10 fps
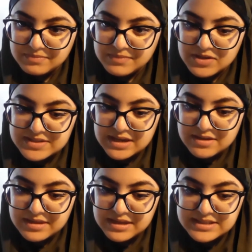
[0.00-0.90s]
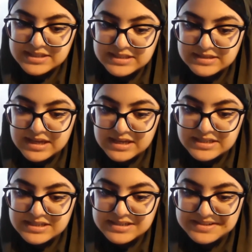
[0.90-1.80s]
Because there are things
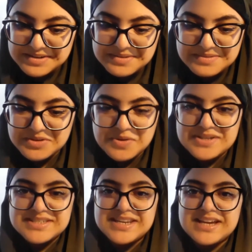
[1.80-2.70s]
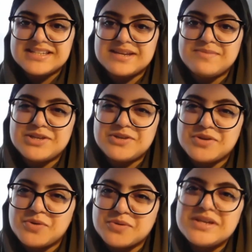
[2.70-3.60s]
that, as an academic, you can